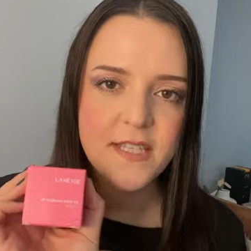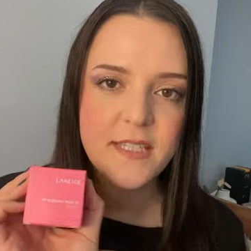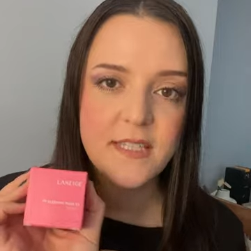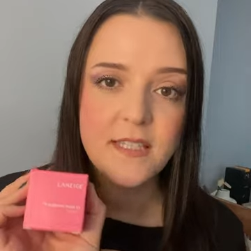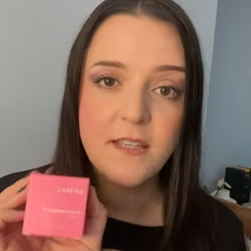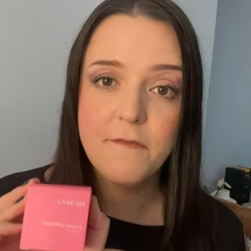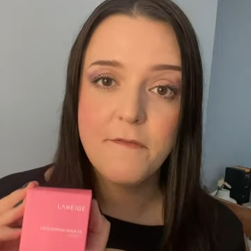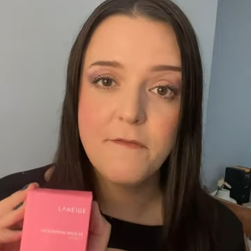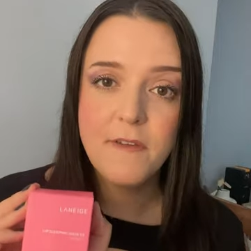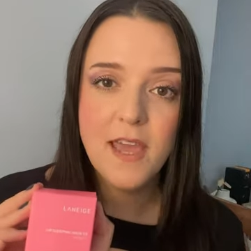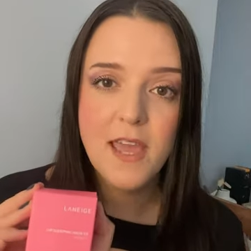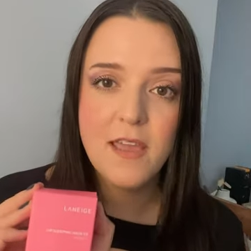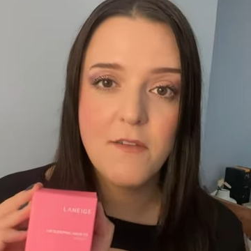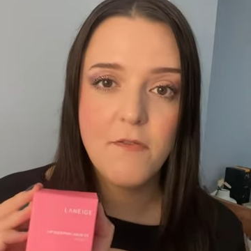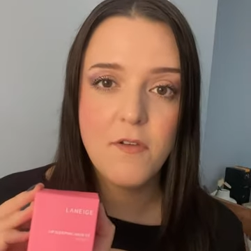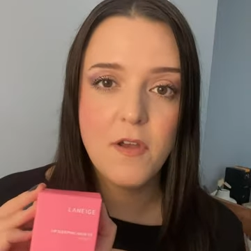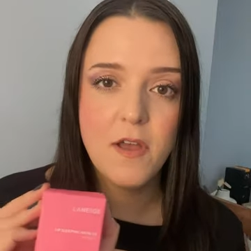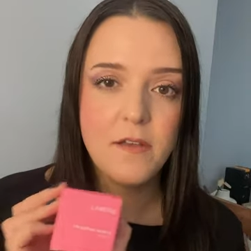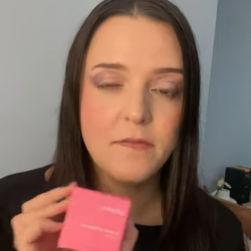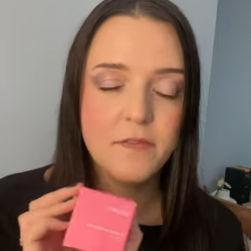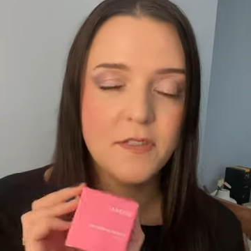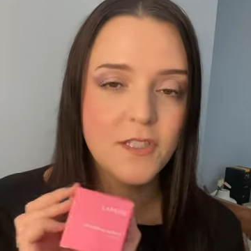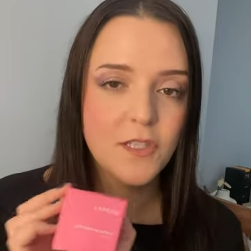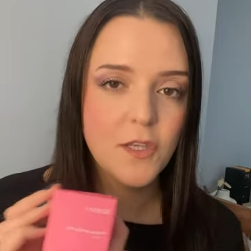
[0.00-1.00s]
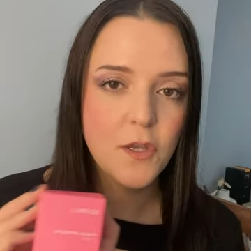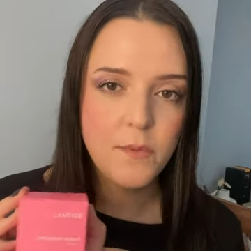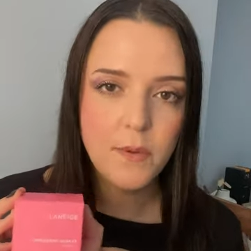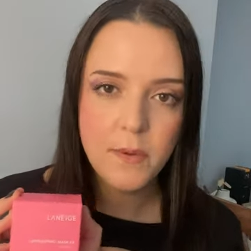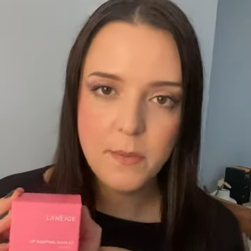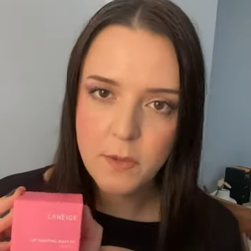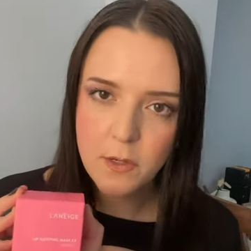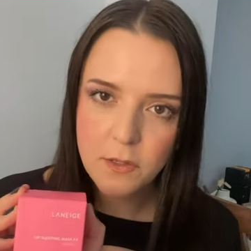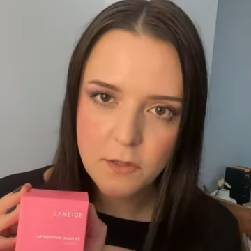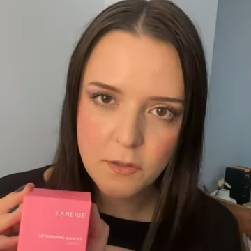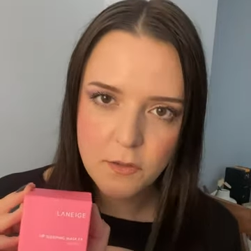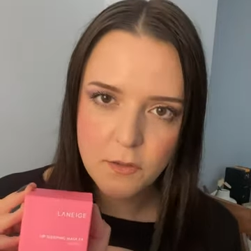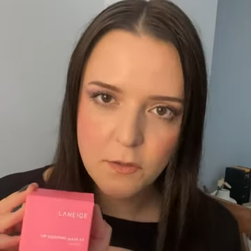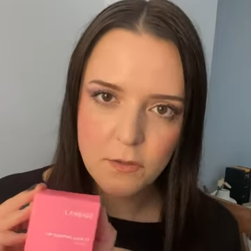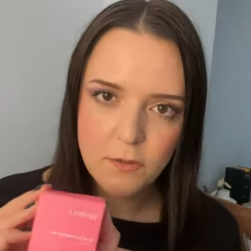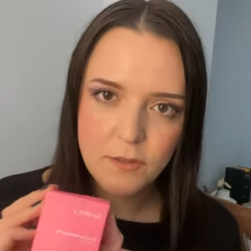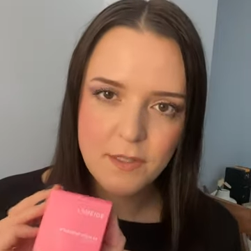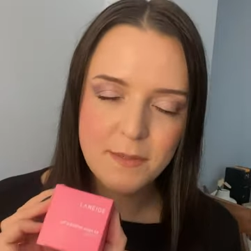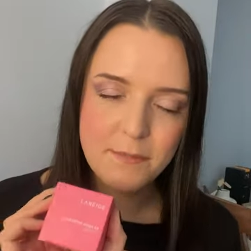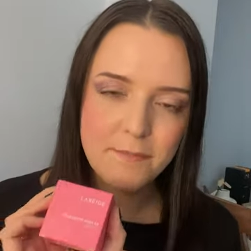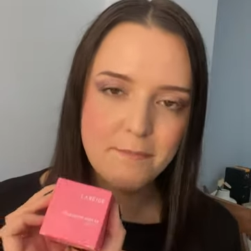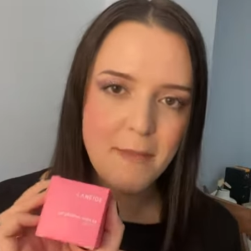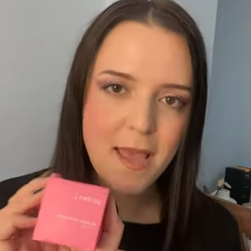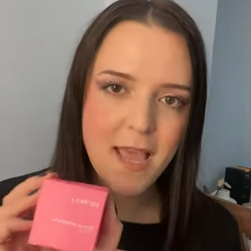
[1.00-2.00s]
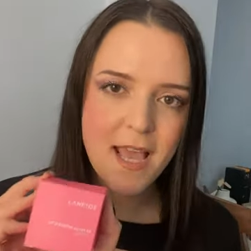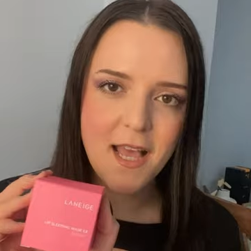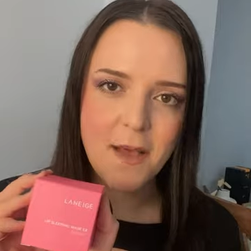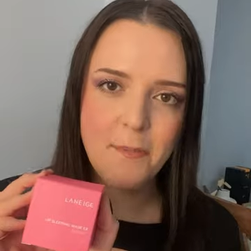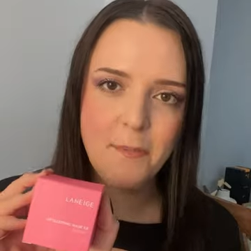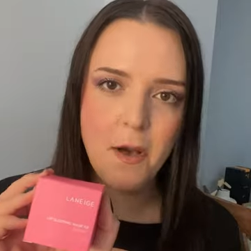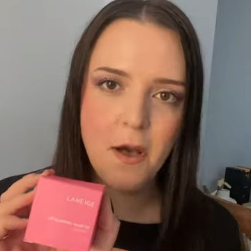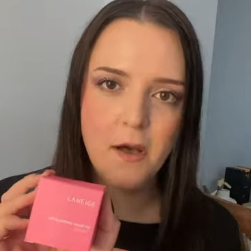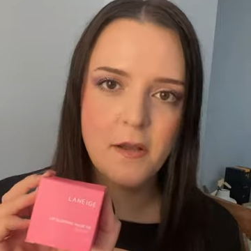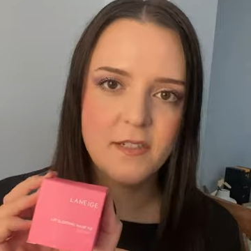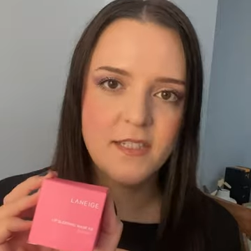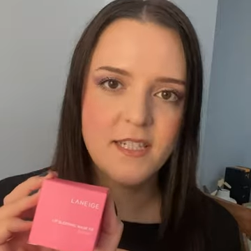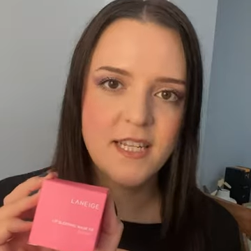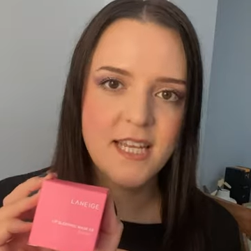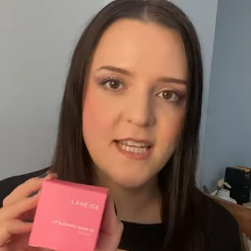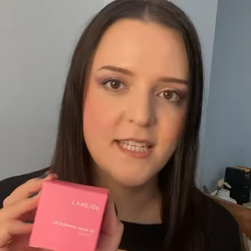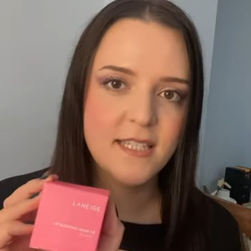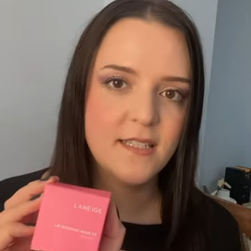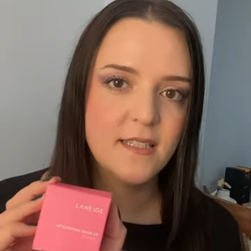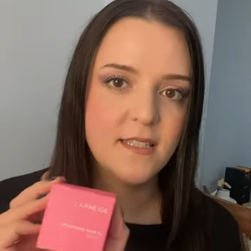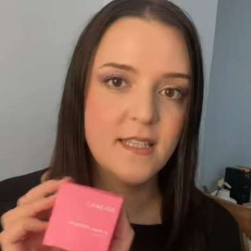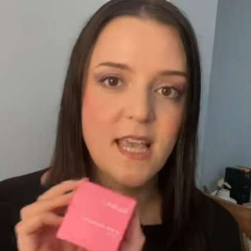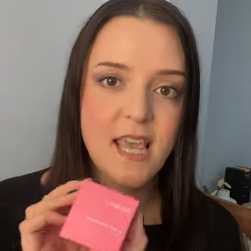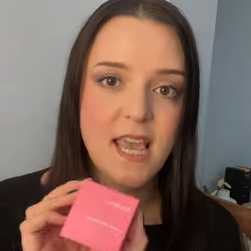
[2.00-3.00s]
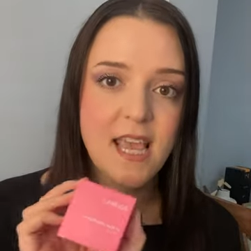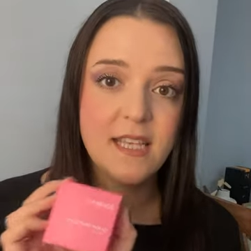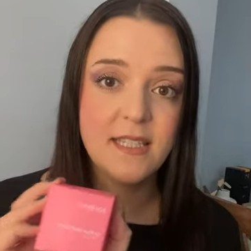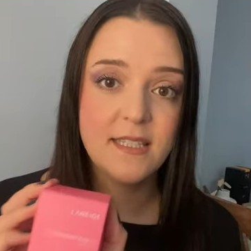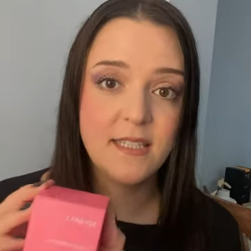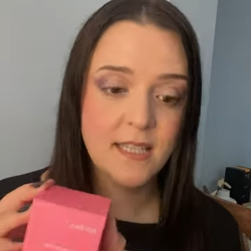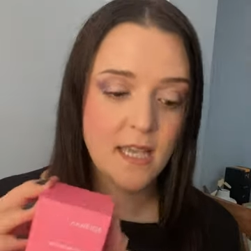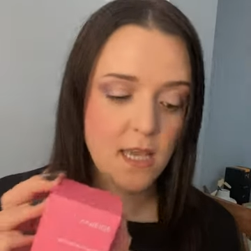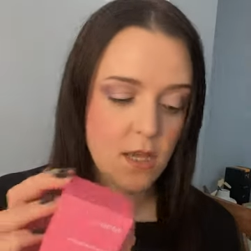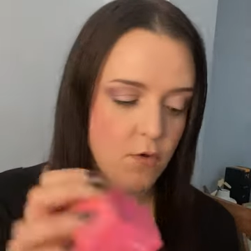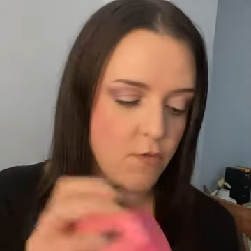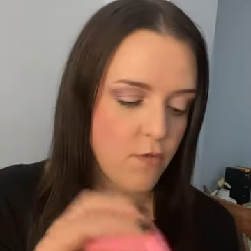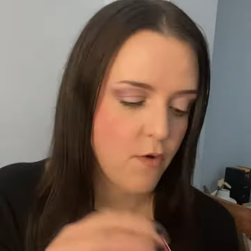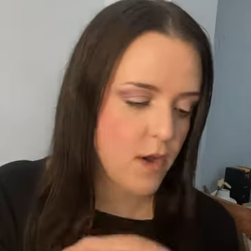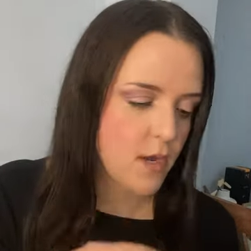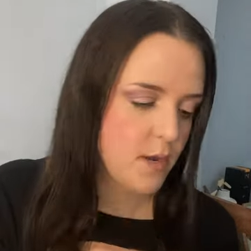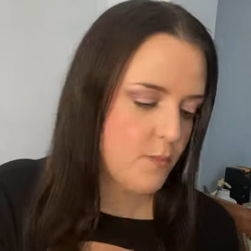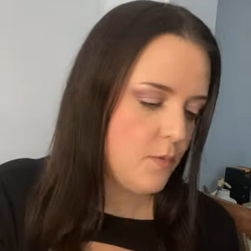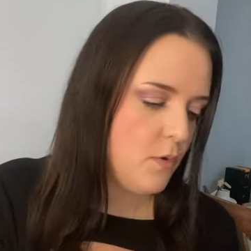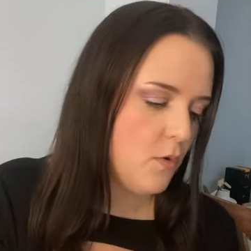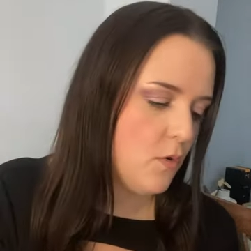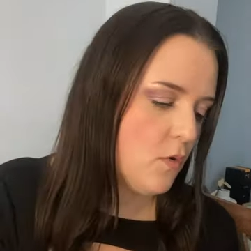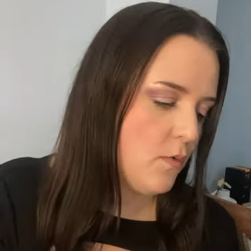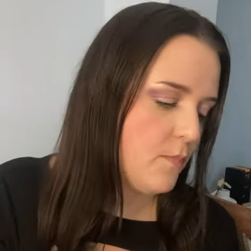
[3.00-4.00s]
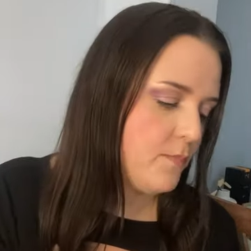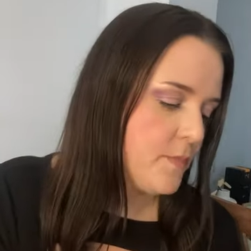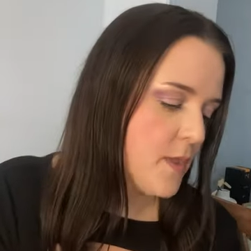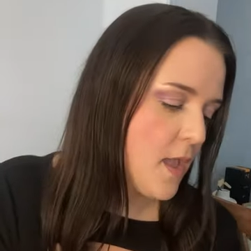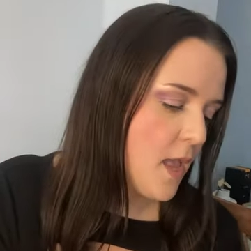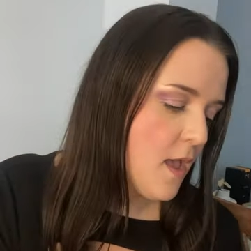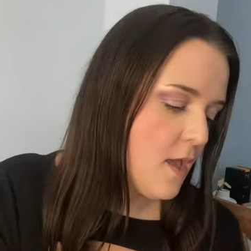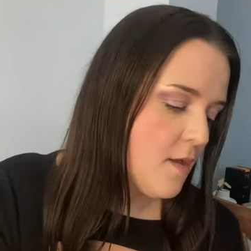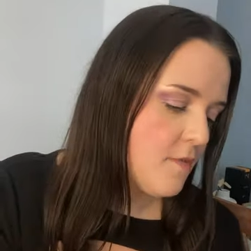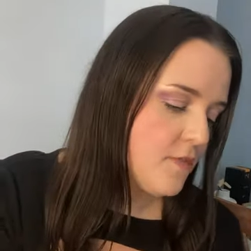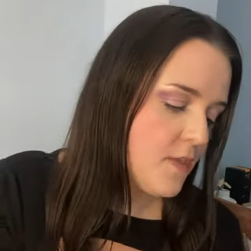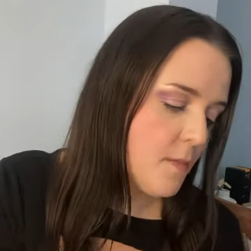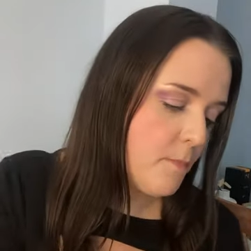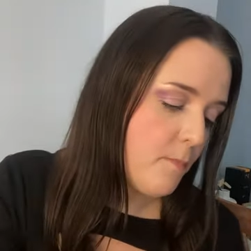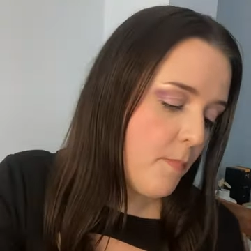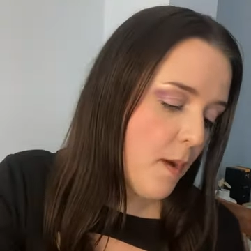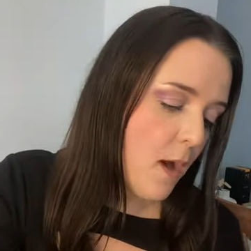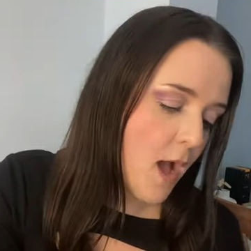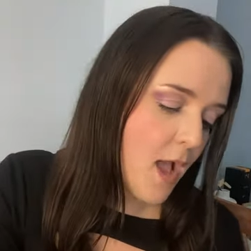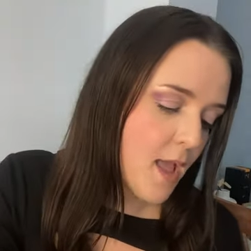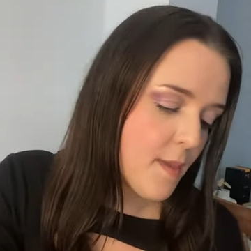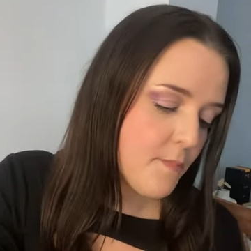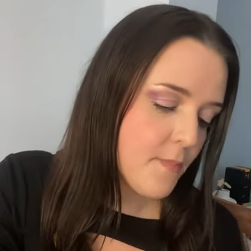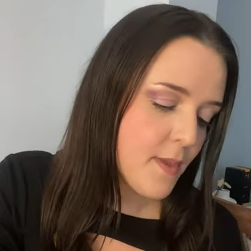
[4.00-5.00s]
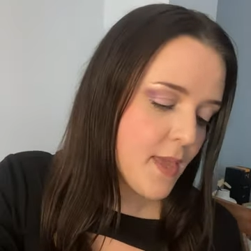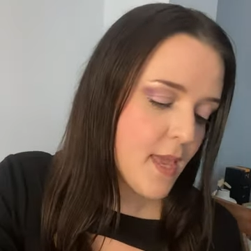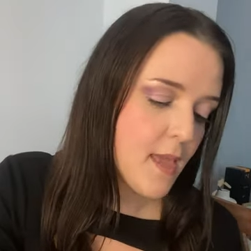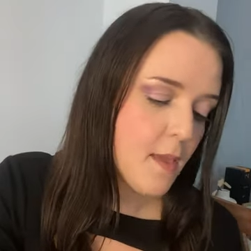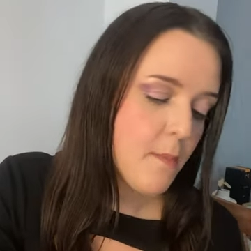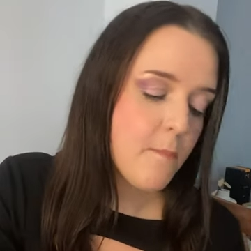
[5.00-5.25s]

is a favourite of supermodels, makeup artists. It's incredible. The Bybee